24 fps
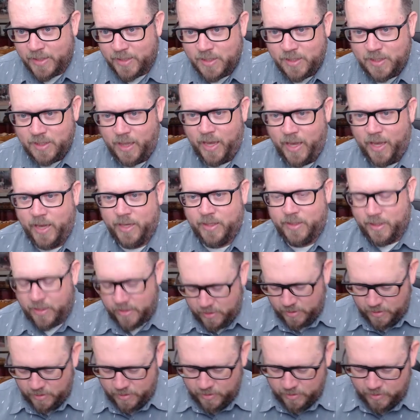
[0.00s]
slate
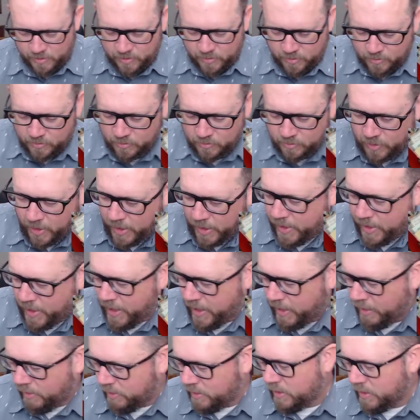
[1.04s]
right
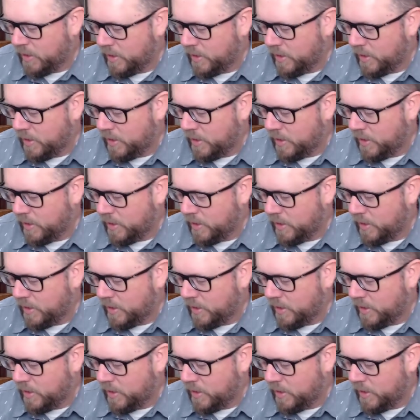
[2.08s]
now.